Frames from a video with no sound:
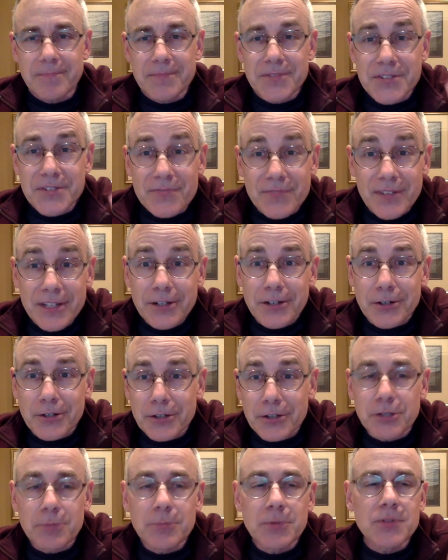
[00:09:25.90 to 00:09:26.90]
Sfinger
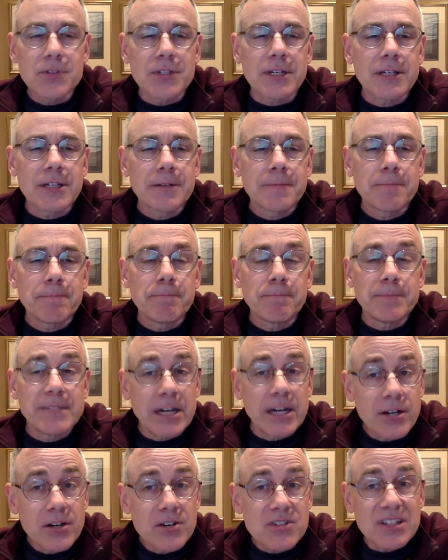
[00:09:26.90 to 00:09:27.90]
your music.
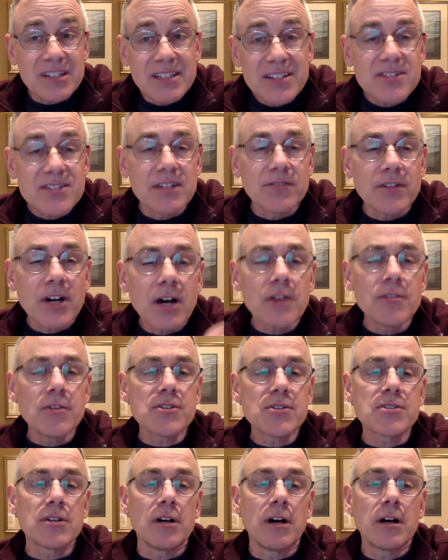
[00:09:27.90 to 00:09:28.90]
Now here's a list of other
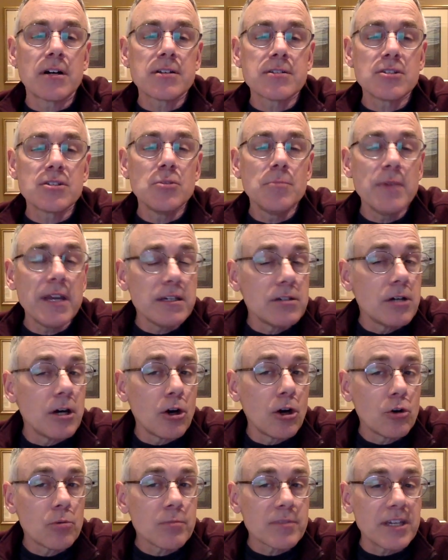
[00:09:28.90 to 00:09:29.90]
songs you may
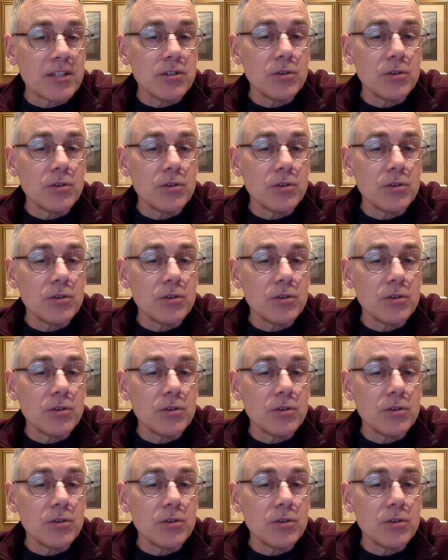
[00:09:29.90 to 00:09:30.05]
know that